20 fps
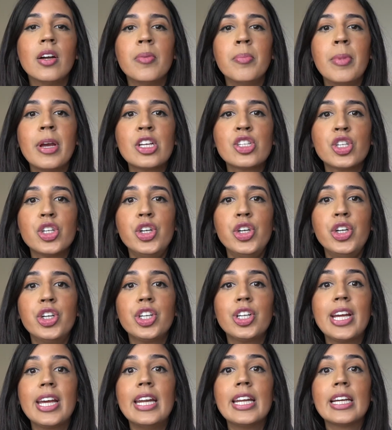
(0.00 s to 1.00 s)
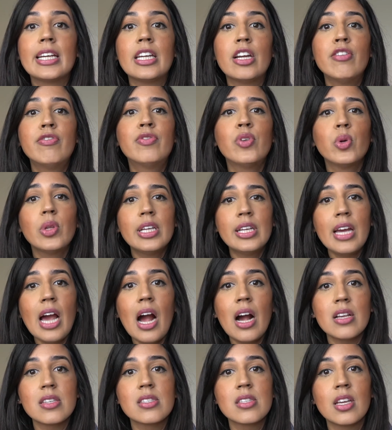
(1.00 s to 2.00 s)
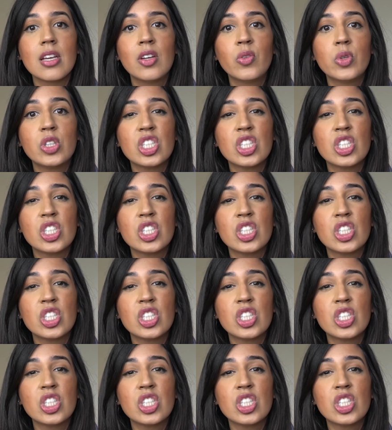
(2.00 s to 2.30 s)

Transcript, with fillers: Make sure you're getting enough folic acid,